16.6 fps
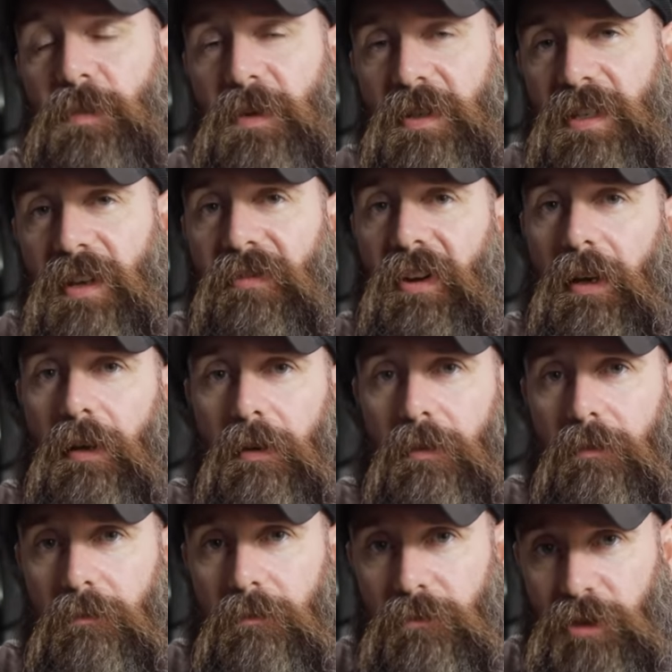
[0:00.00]
specific
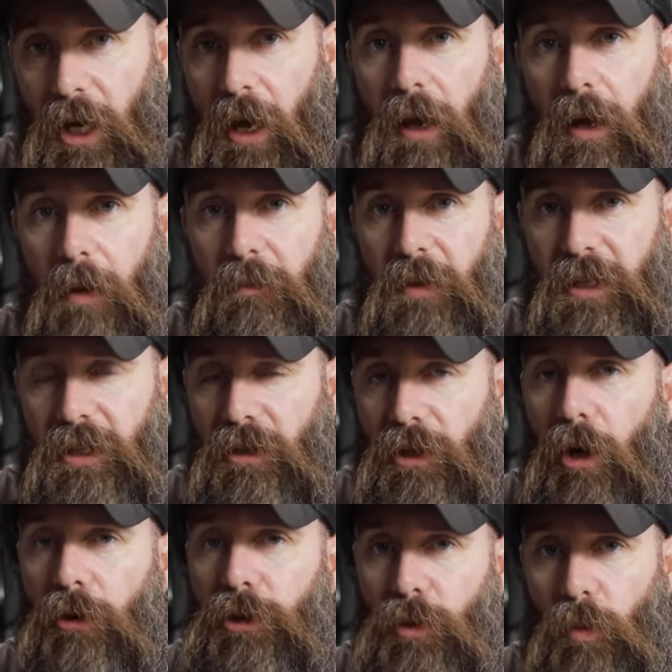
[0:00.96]
job that you
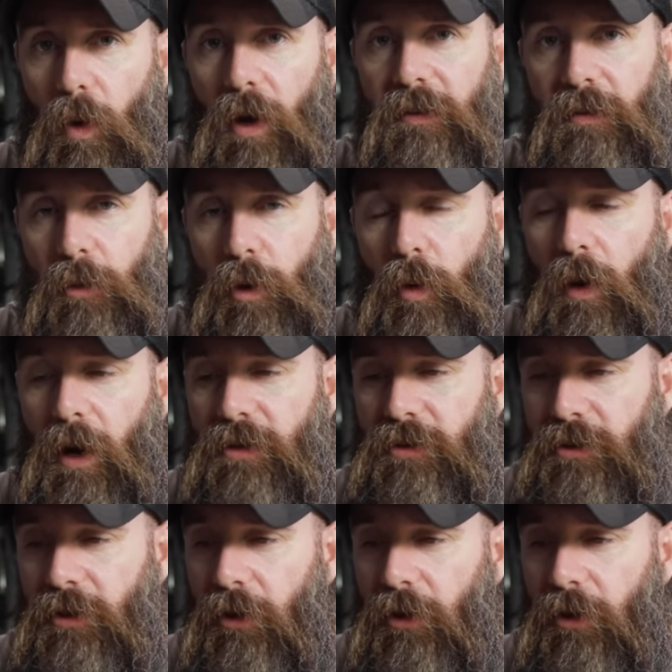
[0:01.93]
know you want that requires a